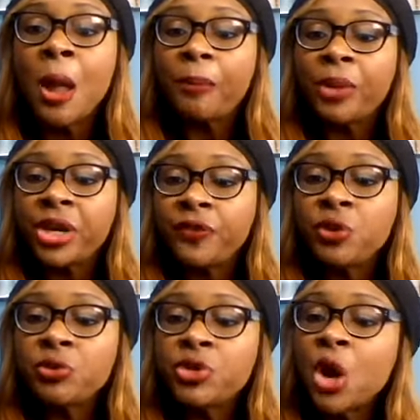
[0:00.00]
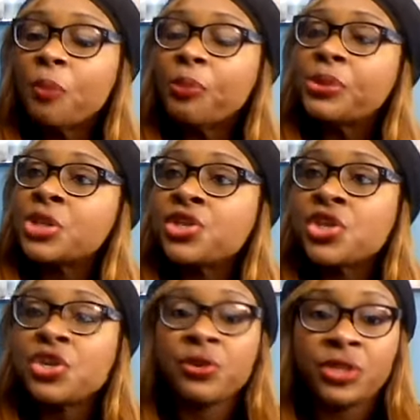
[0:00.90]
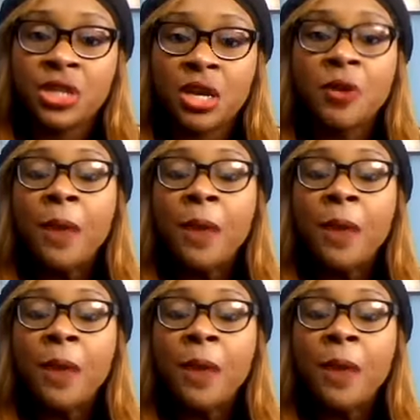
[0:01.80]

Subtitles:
But if you don't position yourself,